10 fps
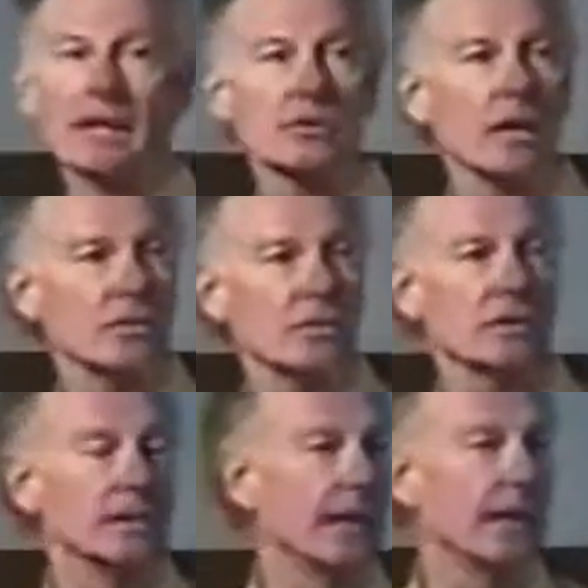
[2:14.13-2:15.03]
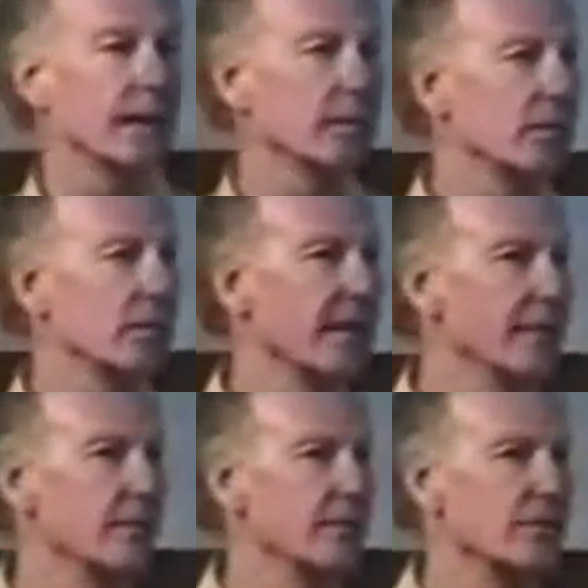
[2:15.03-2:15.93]
And it's not just in Canada where
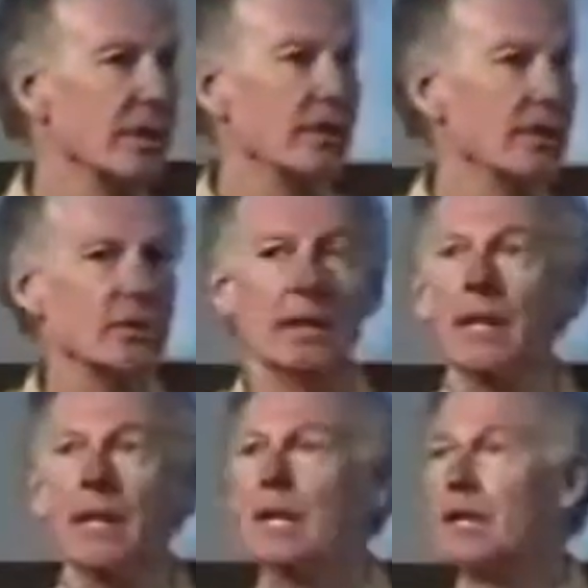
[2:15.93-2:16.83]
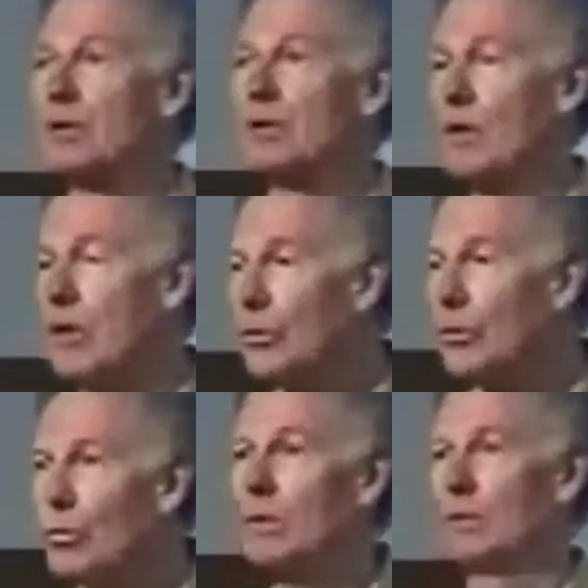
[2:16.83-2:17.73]
values are changing, it's around the
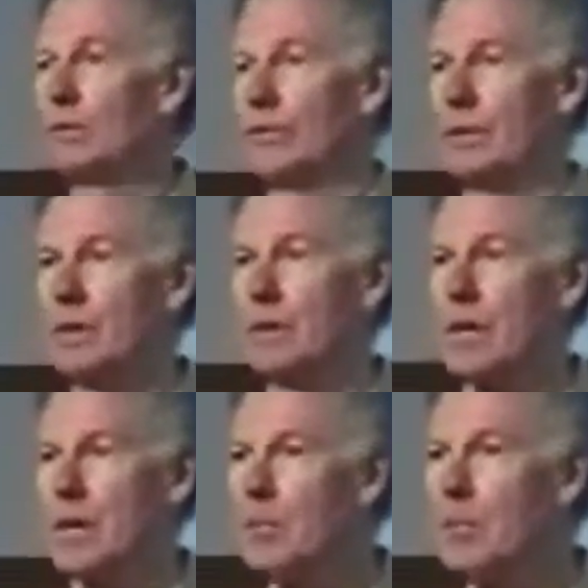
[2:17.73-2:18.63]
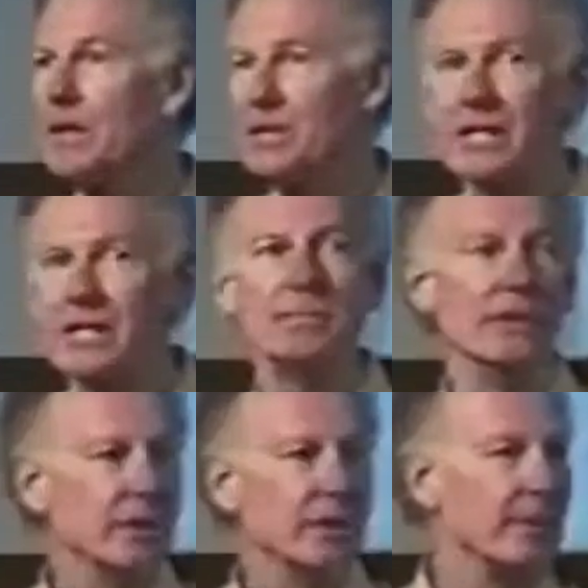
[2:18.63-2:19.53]
world, uh, among the six
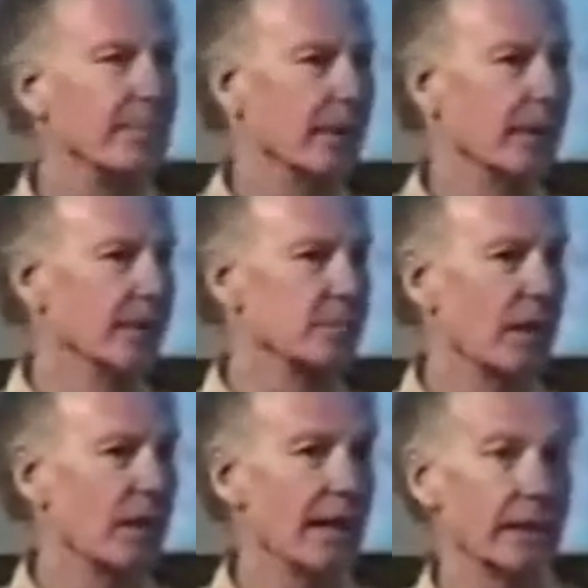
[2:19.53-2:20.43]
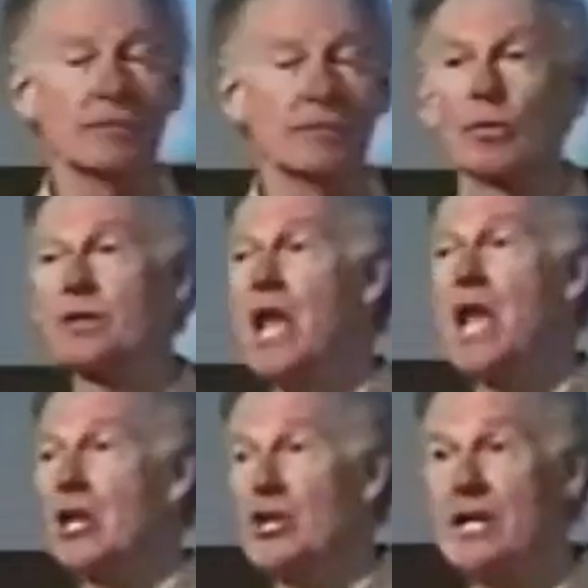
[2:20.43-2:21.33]
billion people on this planet. Of course,
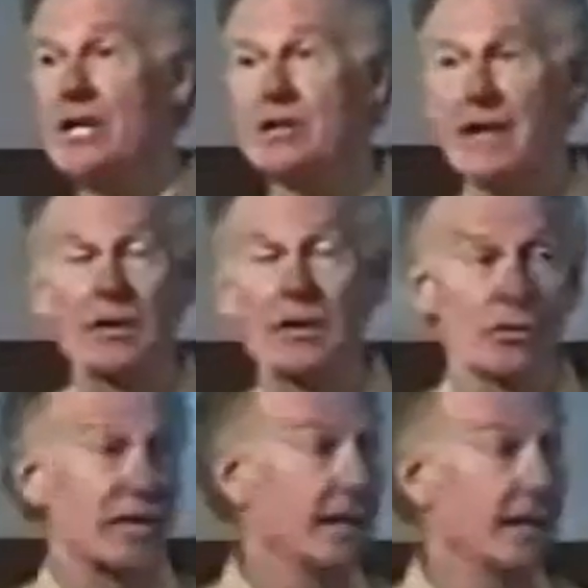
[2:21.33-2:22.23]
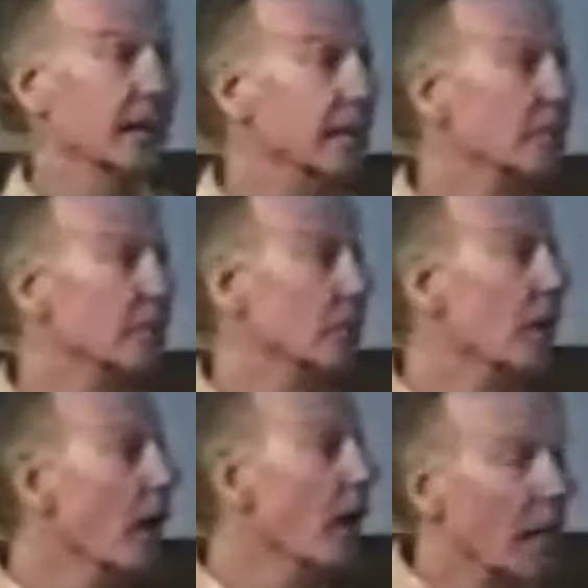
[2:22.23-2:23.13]
changing values can lead to
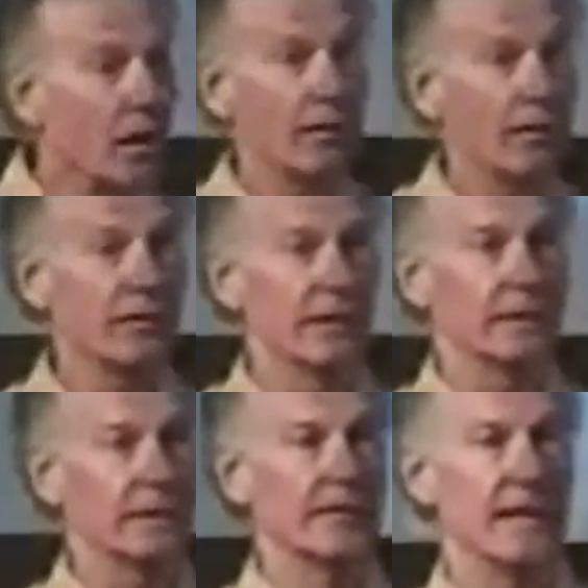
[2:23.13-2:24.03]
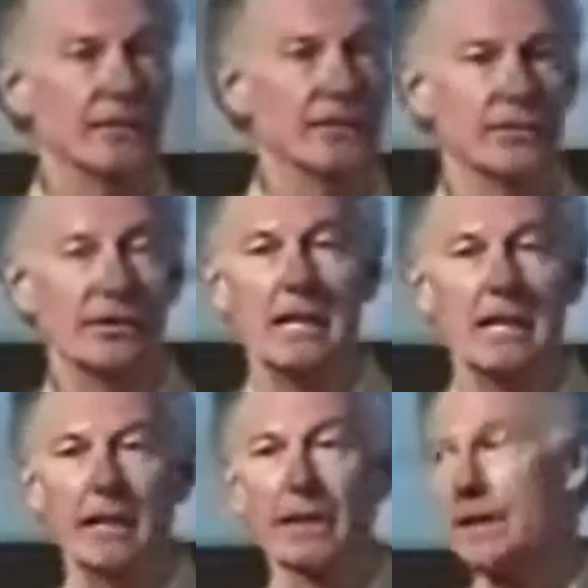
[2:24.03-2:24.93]
a conflict of values.
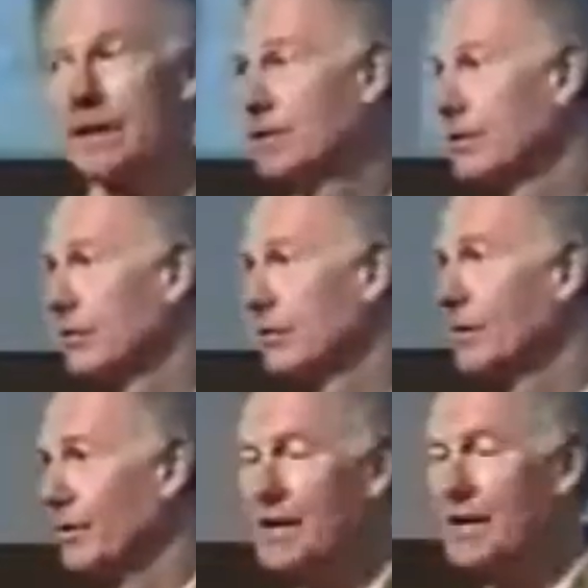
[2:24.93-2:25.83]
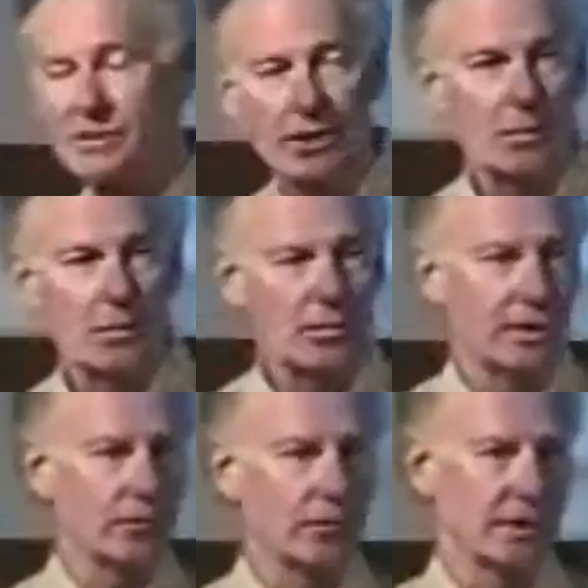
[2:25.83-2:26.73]
And I disagree with some who
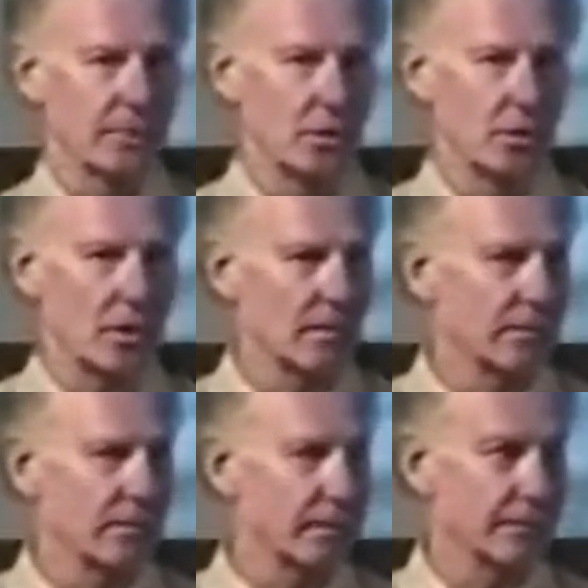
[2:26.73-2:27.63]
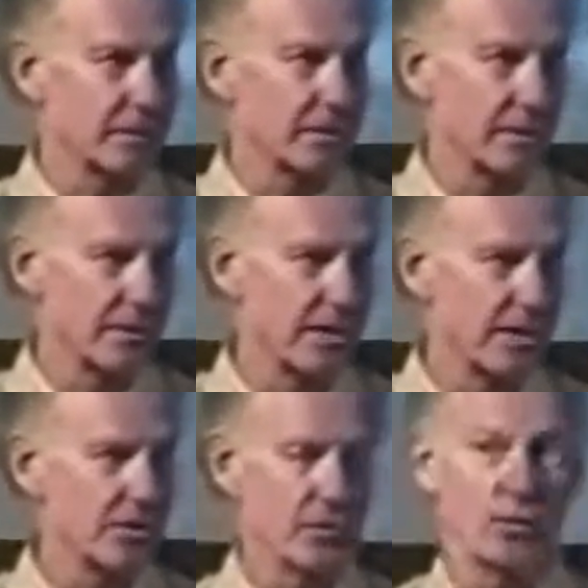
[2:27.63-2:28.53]
think we're talking about conflict of
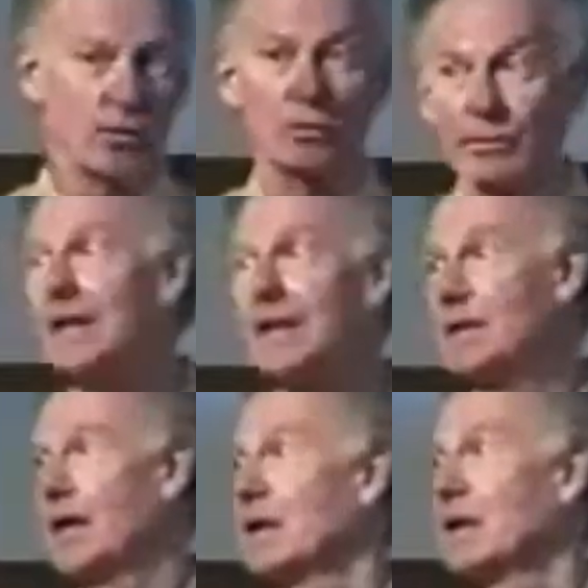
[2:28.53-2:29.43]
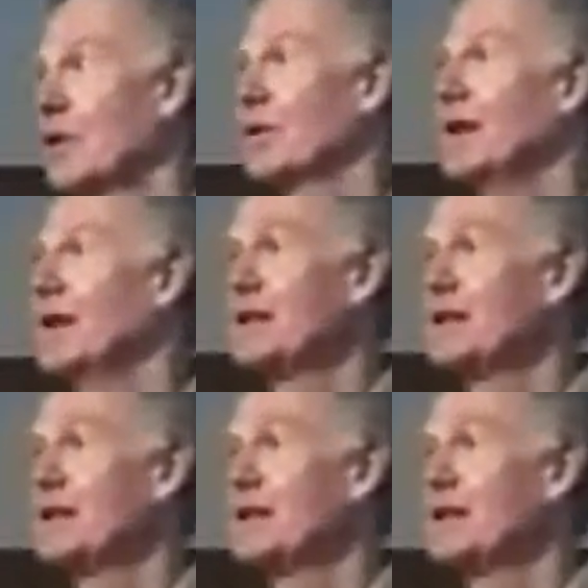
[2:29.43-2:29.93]
civilizations. What we're really talking about